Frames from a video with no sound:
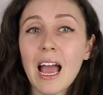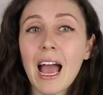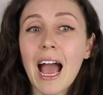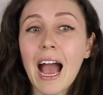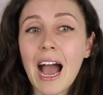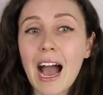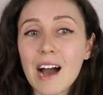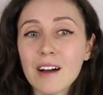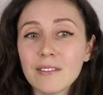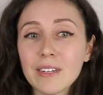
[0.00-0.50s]

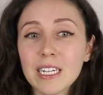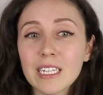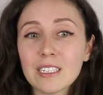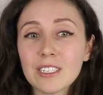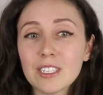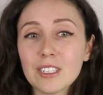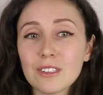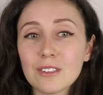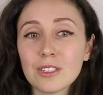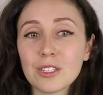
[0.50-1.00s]
Having
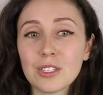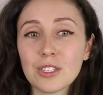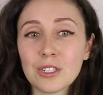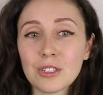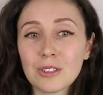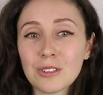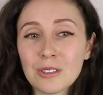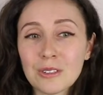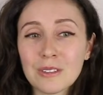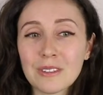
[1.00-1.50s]
to
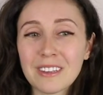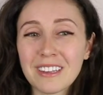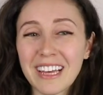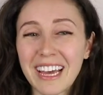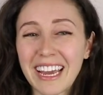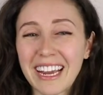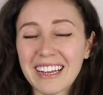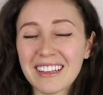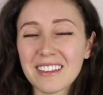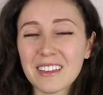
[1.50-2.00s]
do
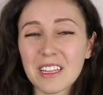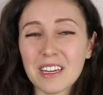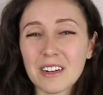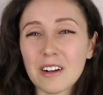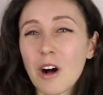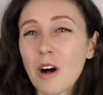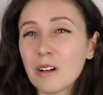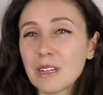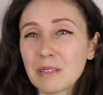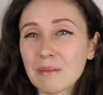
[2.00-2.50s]
like the
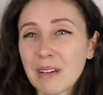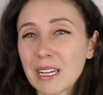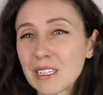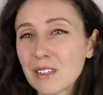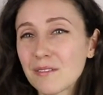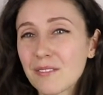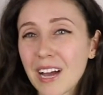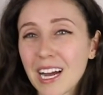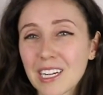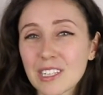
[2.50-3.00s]
calling
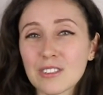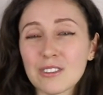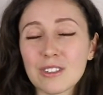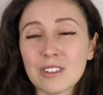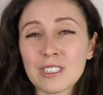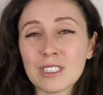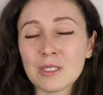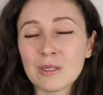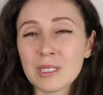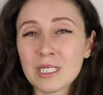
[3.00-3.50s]
manufacturer
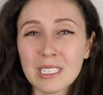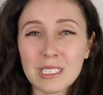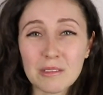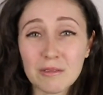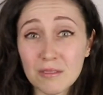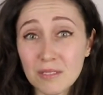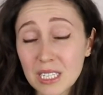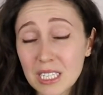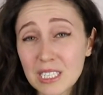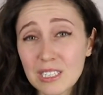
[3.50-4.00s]
and doing this
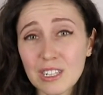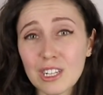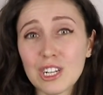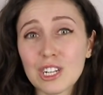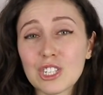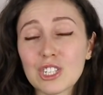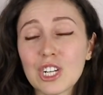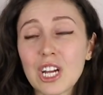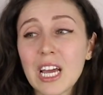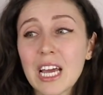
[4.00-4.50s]

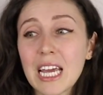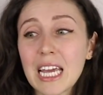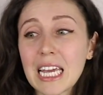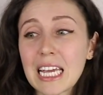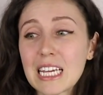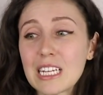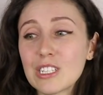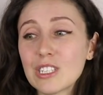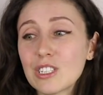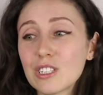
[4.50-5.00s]
research
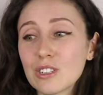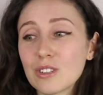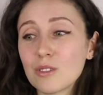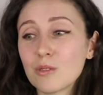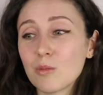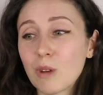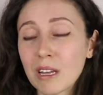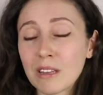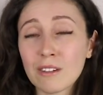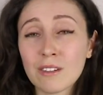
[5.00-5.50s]
into
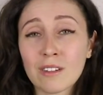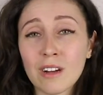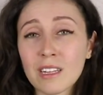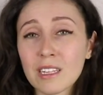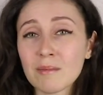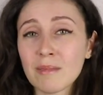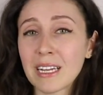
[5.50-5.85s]
whether or not the